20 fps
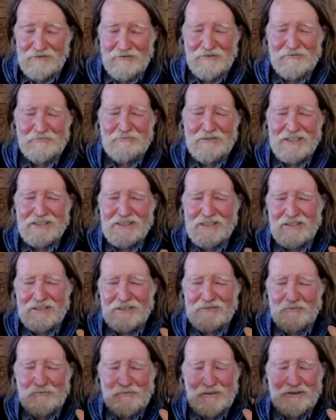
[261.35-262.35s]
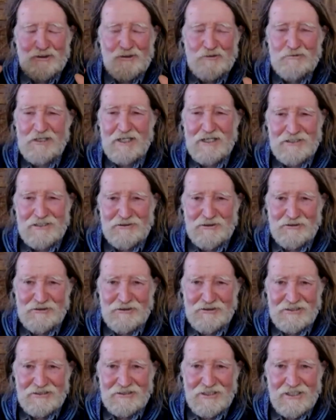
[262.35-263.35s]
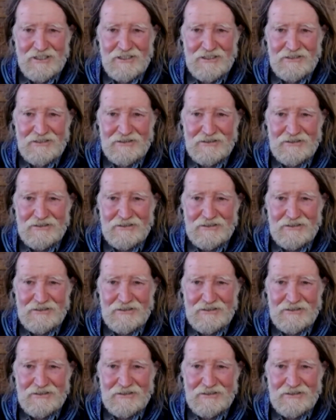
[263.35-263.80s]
oh my God, once you realize you're going to die,